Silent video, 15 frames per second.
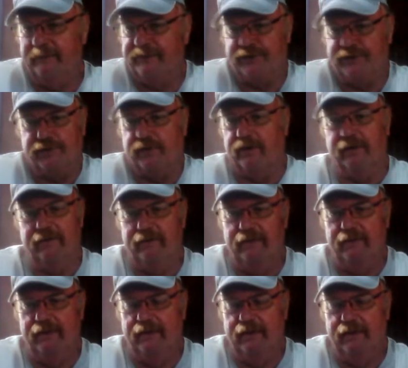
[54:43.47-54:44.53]
sure.
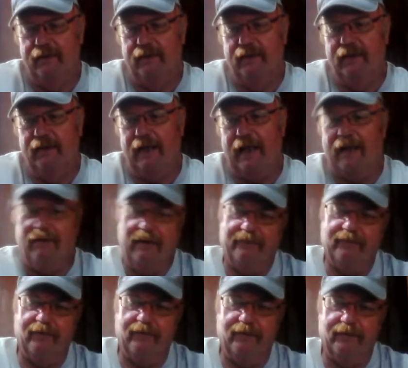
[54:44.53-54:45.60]

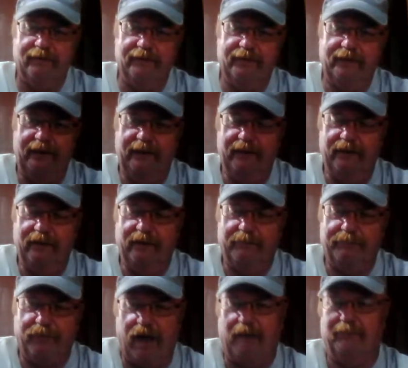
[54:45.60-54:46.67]
However, the
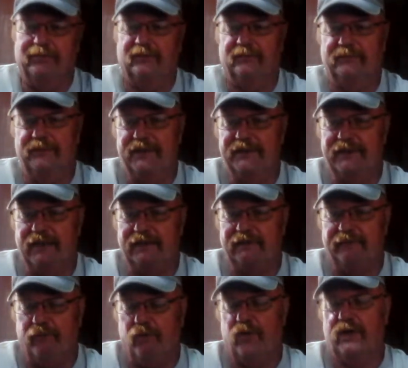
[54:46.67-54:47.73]
problem is that the
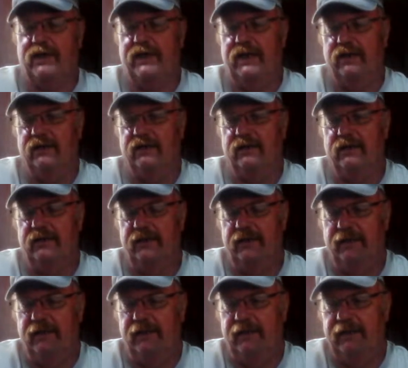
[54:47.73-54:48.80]
Ford dealer
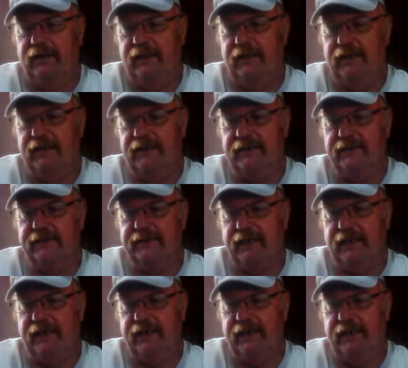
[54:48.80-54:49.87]
is
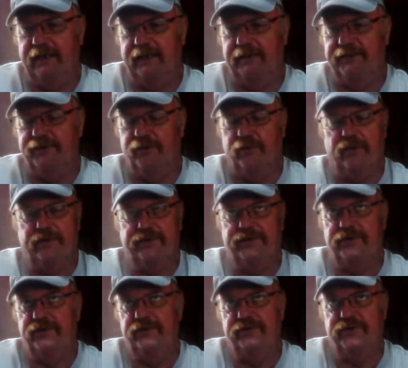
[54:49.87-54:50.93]
a
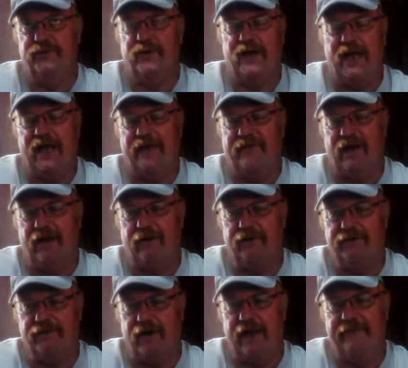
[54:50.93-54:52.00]
2.5 hour
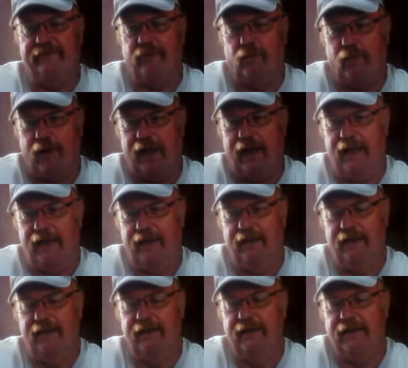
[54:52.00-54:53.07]
drive away
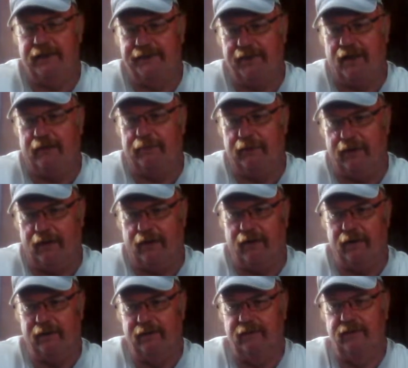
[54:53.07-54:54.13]
in
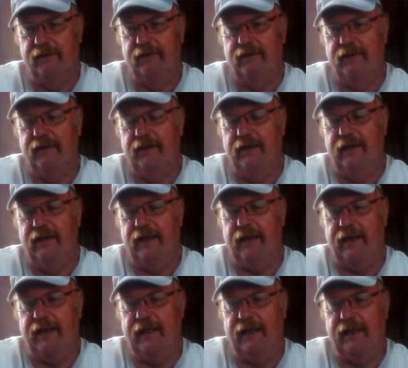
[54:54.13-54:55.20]
Tagbilaran.
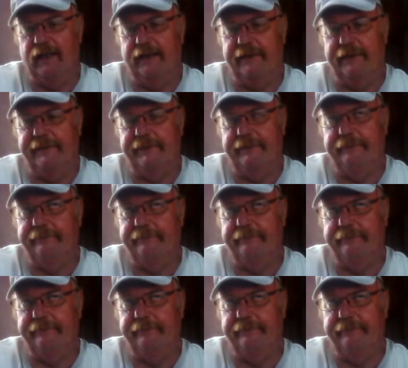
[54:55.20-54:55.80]
And